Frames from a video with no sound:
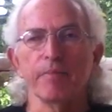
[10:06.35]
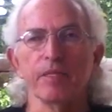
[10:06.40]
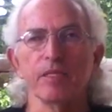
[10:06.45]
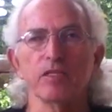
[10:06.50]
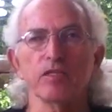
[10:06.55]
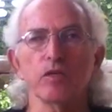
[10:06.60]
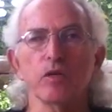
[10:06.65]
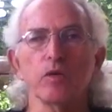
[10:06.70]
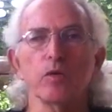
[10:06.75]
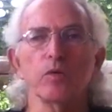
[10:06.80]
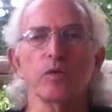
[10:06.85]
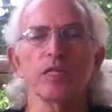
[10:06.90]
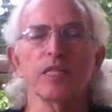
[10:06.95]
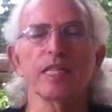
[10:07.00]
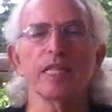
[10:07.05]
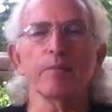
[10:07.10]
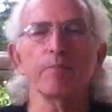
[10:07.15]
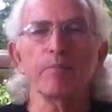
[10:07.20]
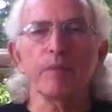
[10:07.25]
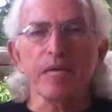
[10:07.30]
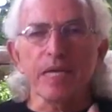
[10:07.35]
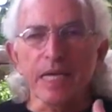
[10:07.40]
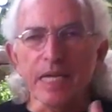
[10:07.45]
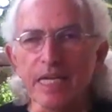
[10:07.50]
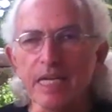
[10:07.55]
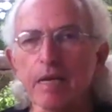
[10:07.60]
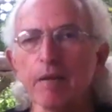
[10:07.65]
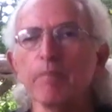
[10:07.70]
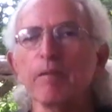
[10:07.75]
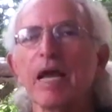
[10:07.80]
So the
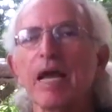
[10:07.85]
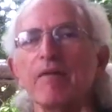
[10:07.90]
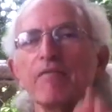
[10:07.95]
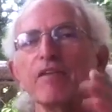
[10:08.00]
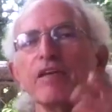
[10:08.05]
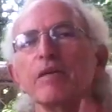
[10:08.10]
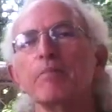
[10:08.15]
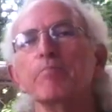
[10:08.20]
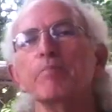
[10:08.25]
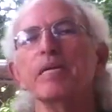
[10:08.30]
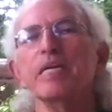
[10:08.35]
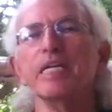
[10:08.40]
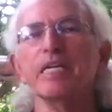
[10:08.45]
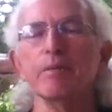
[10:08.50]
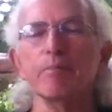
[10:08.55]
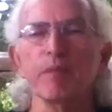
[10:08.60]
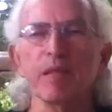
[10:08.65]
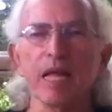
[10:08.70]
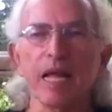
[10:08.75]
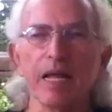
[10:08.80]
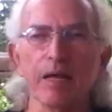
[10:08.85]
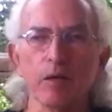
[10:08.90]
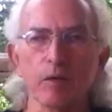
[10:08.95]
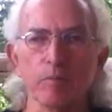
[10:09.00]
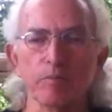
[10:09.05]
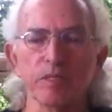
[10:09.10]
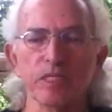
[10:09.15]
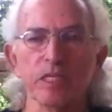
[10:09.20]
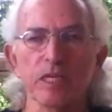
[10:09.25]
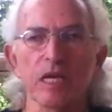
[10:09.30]
medium, having a medium that
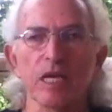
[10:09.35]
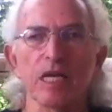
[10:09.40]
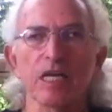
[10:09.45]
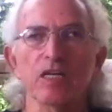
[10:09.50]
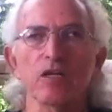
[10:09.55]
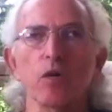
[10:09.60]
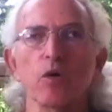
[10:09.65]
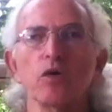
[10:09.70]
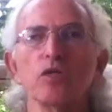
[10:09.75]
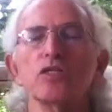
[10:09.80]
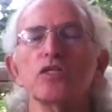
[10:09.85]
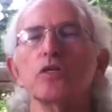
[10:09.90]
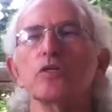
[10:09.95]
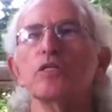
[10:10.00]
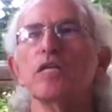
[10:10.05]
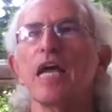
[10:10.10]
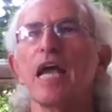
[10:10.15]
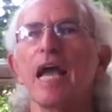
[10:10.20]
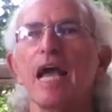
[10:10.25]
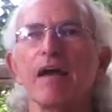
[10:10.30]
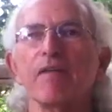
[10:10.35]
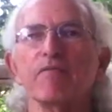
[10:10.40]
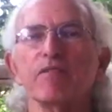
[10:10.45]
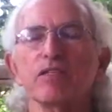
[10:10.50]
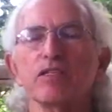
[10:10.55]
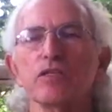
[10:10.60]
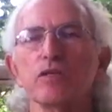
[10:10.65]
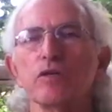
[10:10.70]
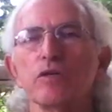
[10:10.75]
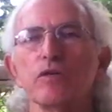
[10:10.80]
helps. Also to have a
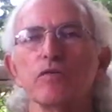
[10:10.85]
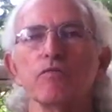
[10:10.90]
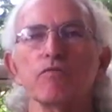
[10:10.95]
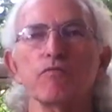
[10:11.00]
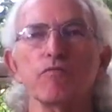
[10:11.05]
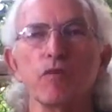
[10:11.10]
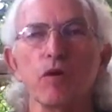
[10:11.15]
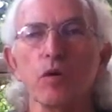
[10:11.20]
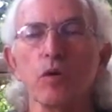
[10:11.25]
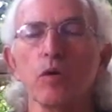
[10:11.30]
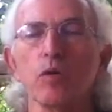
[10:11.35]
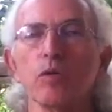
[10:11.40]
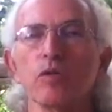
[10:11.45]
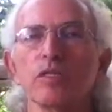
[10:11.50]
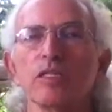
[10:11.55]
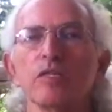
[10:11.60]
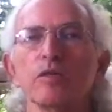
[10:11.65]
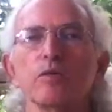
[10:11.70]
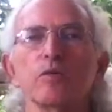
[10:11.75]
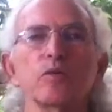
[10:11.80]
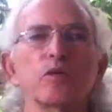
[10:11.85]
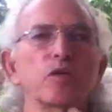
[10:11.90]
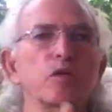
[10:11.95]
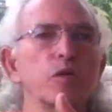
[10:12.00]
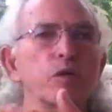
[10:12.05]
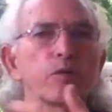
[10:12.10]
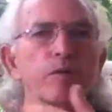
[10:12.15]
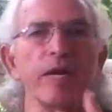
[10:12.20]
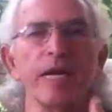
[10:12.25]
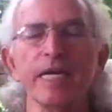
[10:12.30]
certain role, to
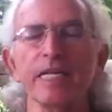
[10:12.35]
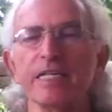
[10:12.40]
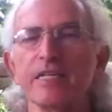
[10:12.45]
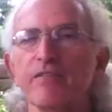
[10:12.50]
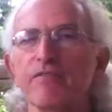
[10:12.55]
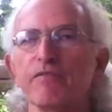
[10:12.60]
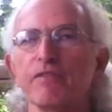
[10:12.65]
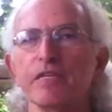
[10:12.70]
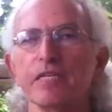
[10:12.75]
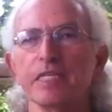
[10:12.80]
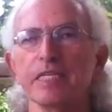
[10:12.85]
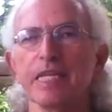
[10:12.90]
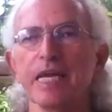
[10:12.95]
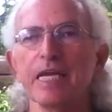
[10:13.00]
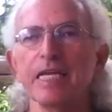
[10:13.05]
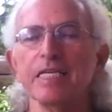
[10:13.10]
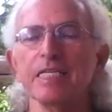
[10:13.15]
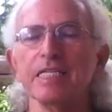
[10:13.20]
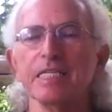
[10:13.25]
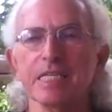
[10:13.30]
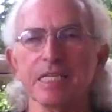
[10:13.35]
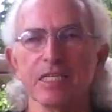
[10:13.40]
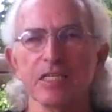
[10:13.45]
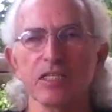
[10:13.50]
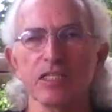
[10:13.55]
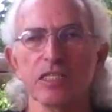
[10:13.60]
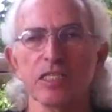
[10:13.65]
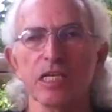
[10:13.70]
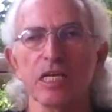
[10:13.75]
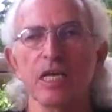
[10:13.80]
create different
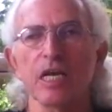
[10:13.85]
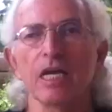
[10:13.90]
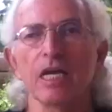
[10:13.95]
identities.